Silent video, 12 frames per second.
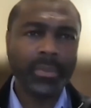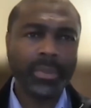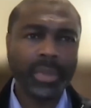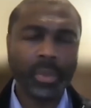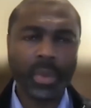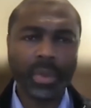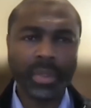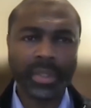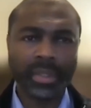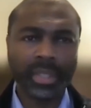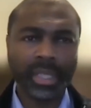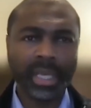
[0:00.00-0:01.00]
to work
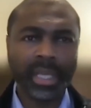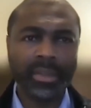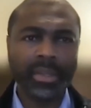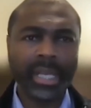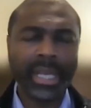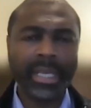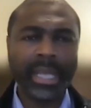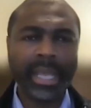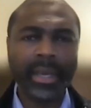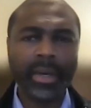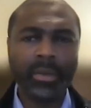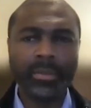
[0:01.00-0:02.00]
together and to
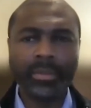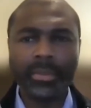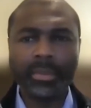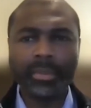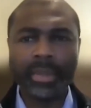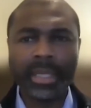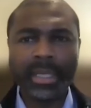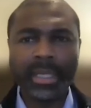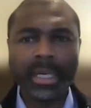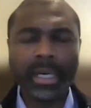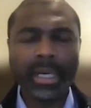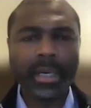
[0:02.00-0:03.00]
help me
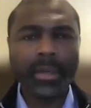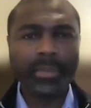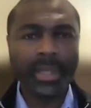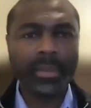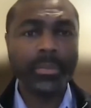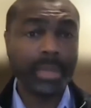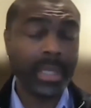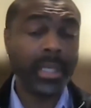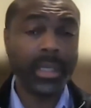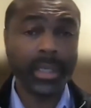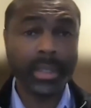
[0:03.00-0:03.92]
um, be a,